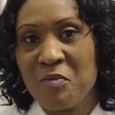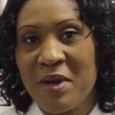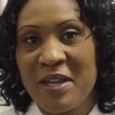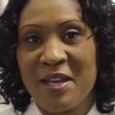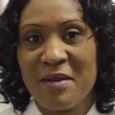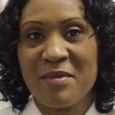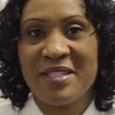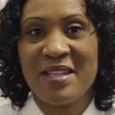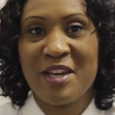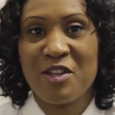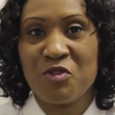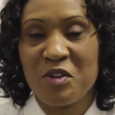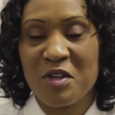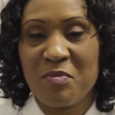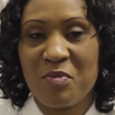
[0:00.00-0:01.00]
my name is
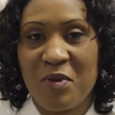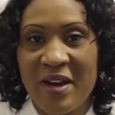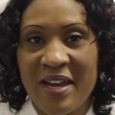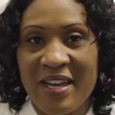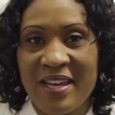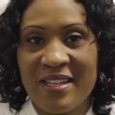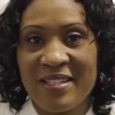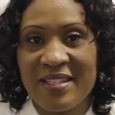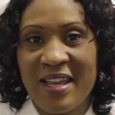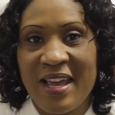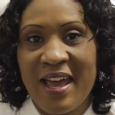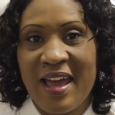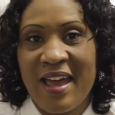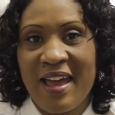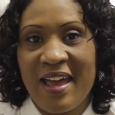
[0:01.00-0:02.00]
Andrea Praise.
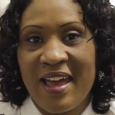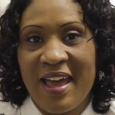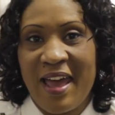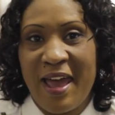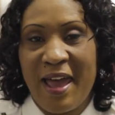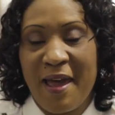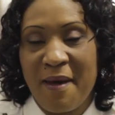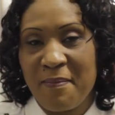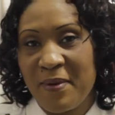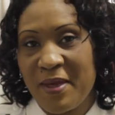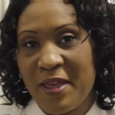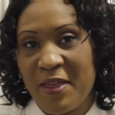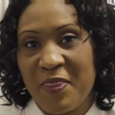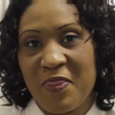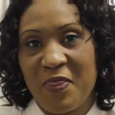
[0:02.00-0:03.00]

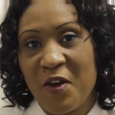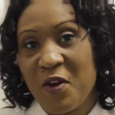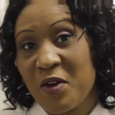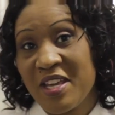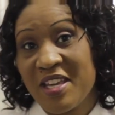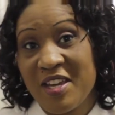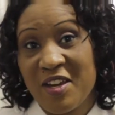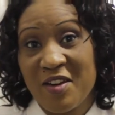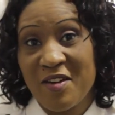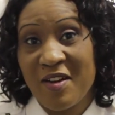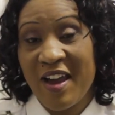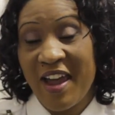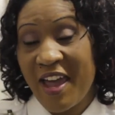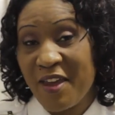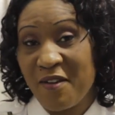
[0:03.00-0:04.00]
Happy 30
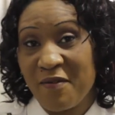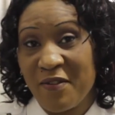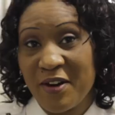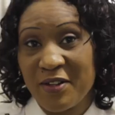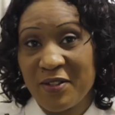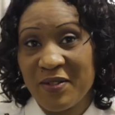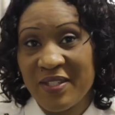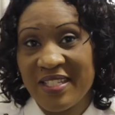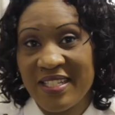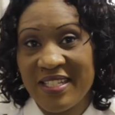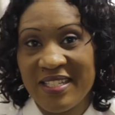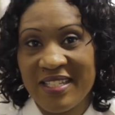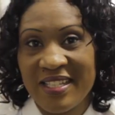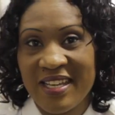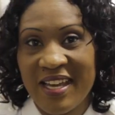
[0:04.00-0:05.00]
year anniversary
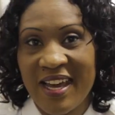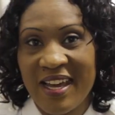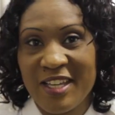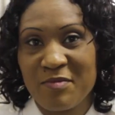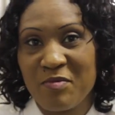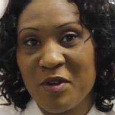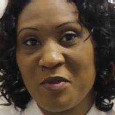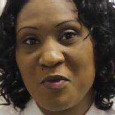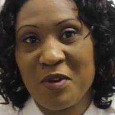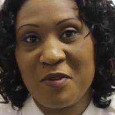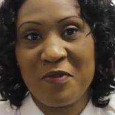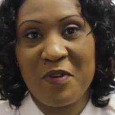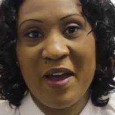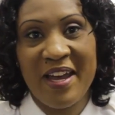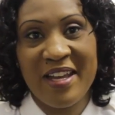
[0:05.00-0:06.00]
CCA. It's been a
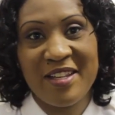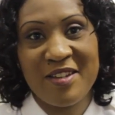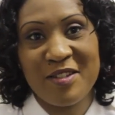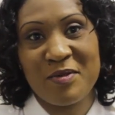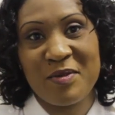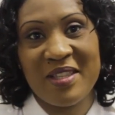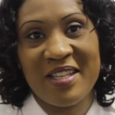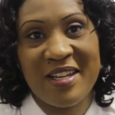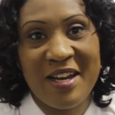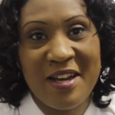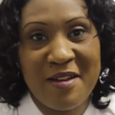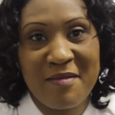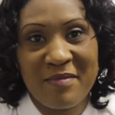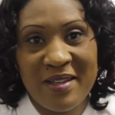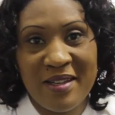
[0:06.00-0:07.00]
wonderful eight years with the
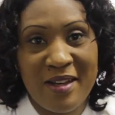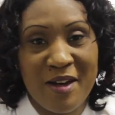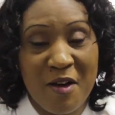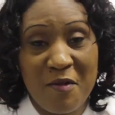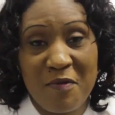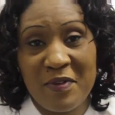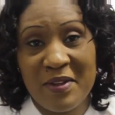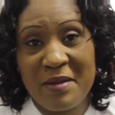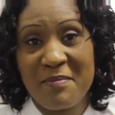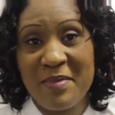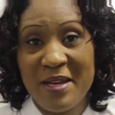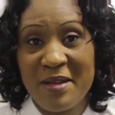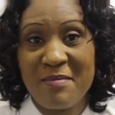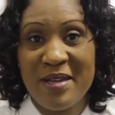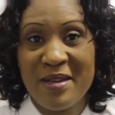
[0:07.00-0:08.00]
company. Hopefully
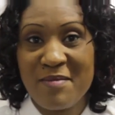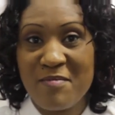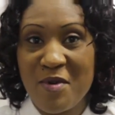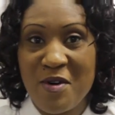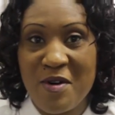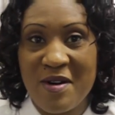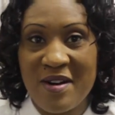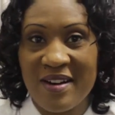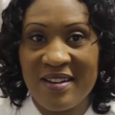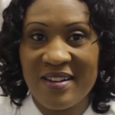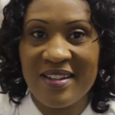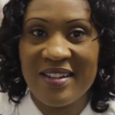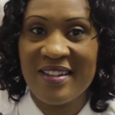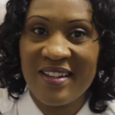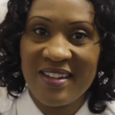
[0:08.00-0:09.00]
many, many more.
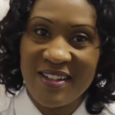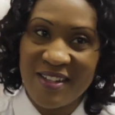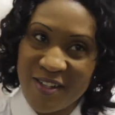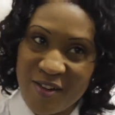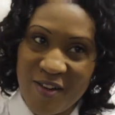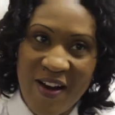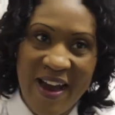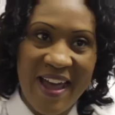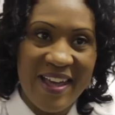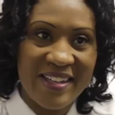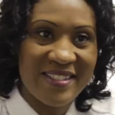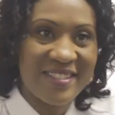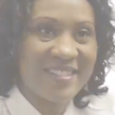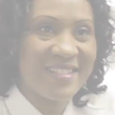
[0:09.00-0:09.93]
Congrats.